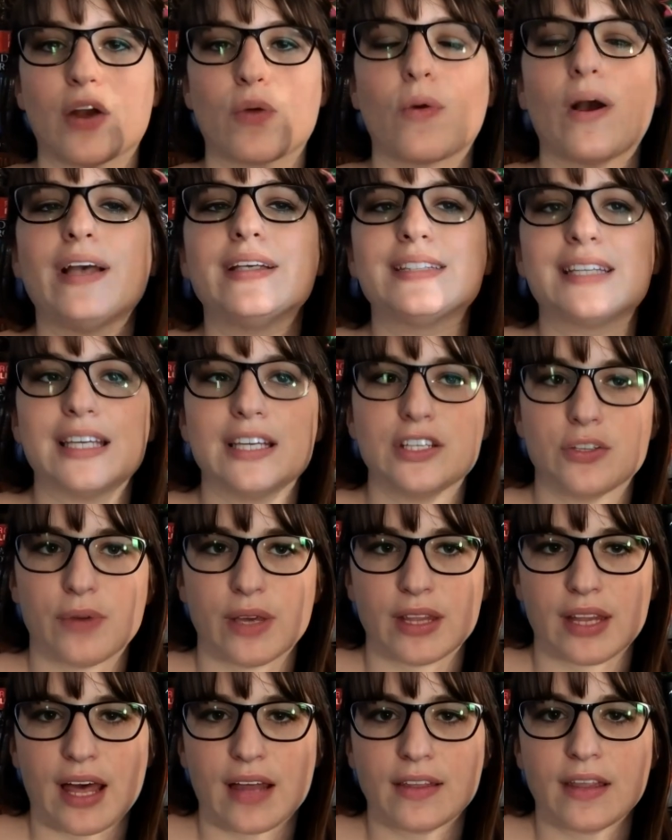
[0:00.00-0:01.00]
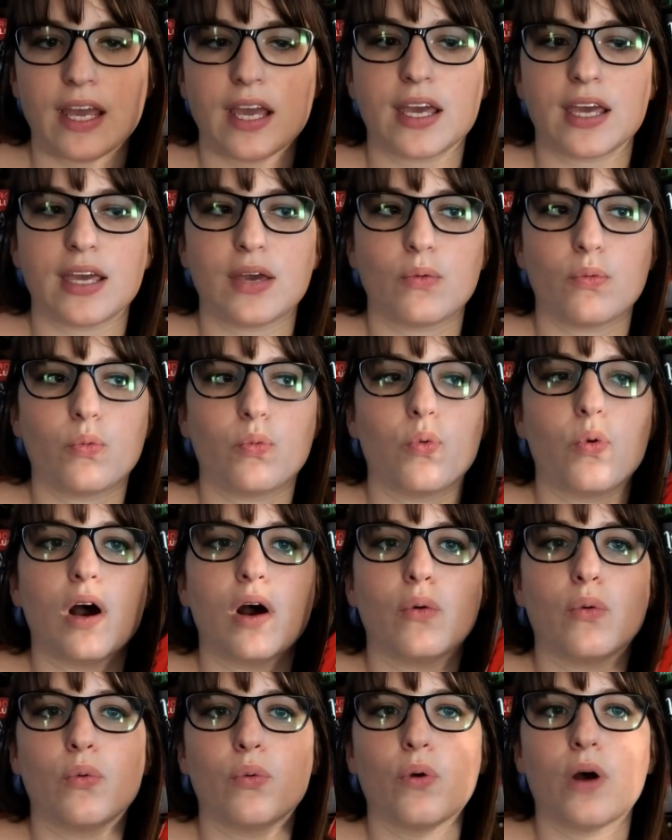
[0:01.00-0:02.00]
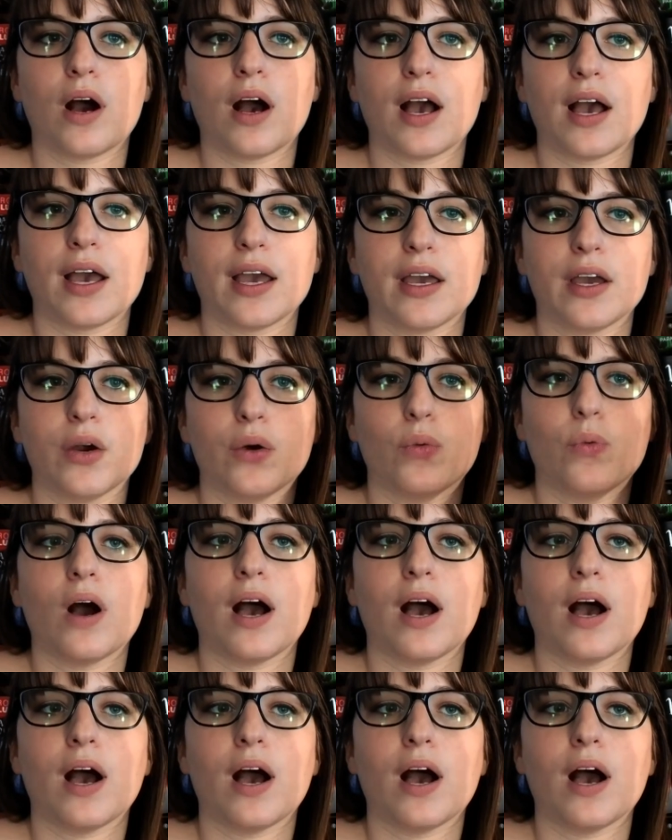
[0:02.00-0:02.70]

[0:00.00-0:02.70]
Why is he doing that? Like, why?